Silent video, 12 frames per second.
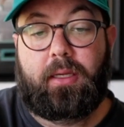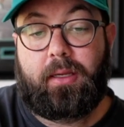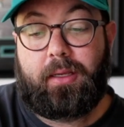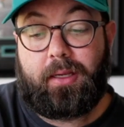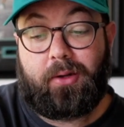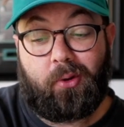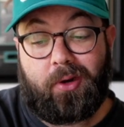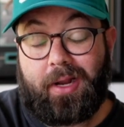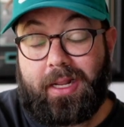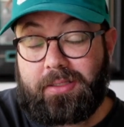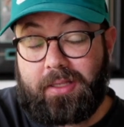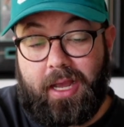In order to
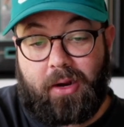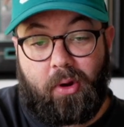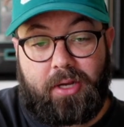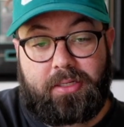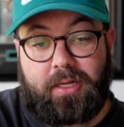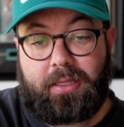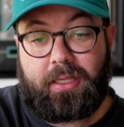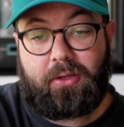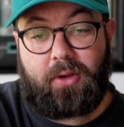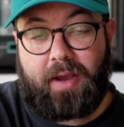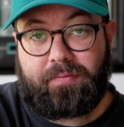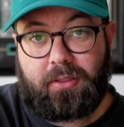answer that question, I think you
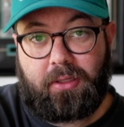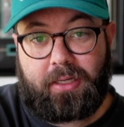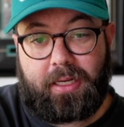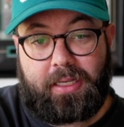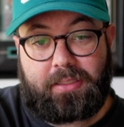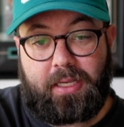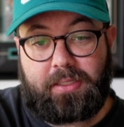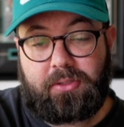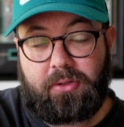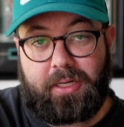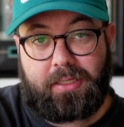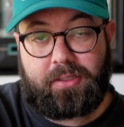have to look at his
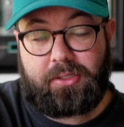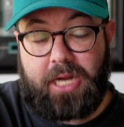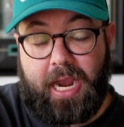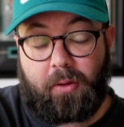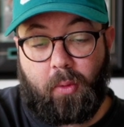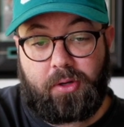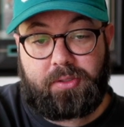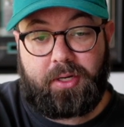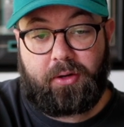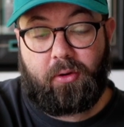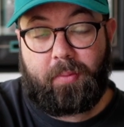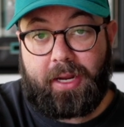history as the Jaguars
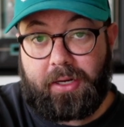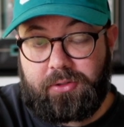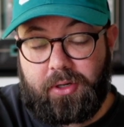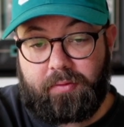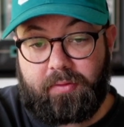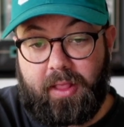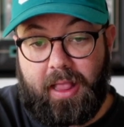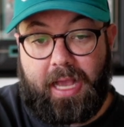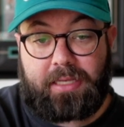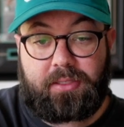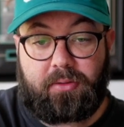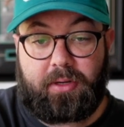general manager over the
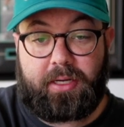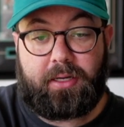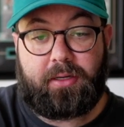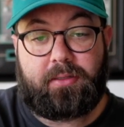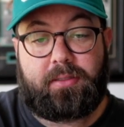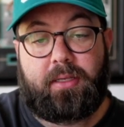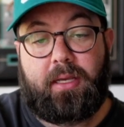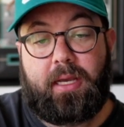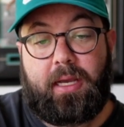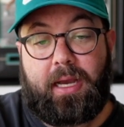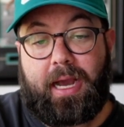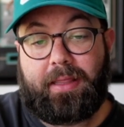last 3 years.
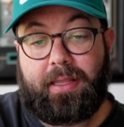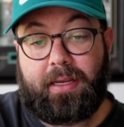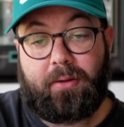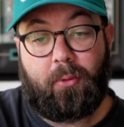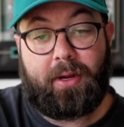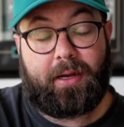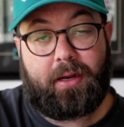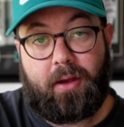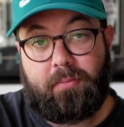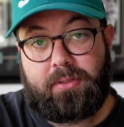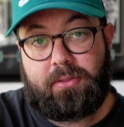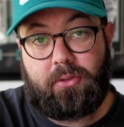I think when it
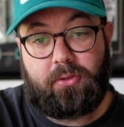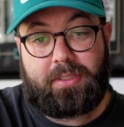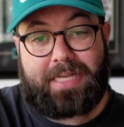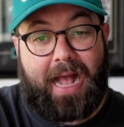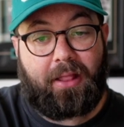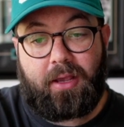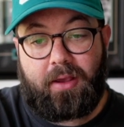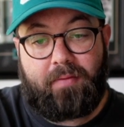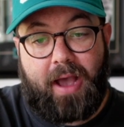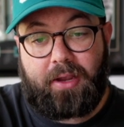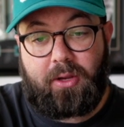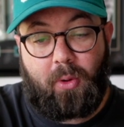comes to talent
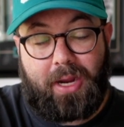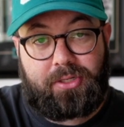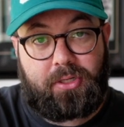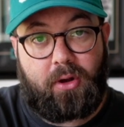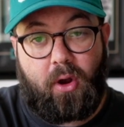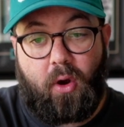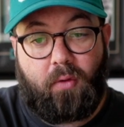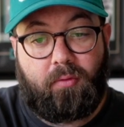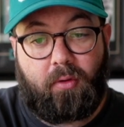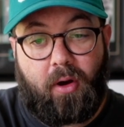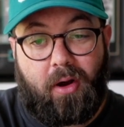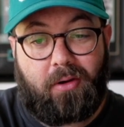evaluation
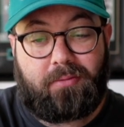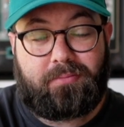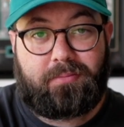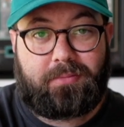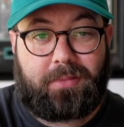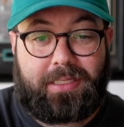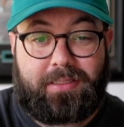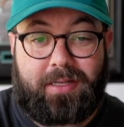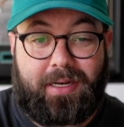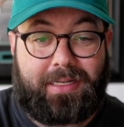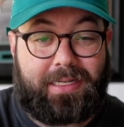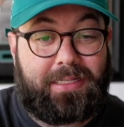overall, he's done
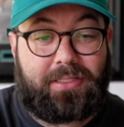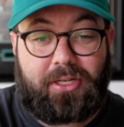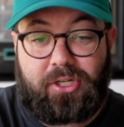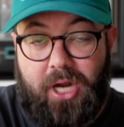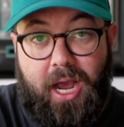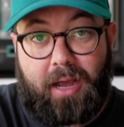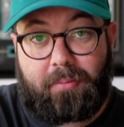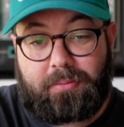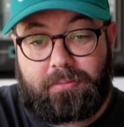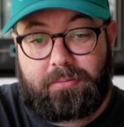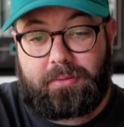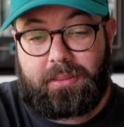a decent job.
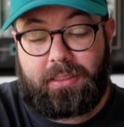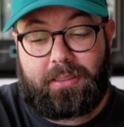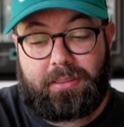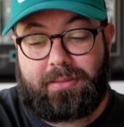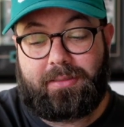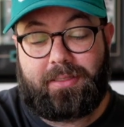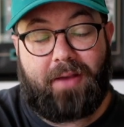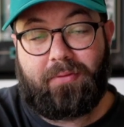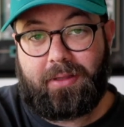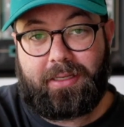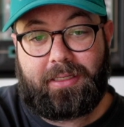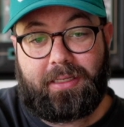It's definitely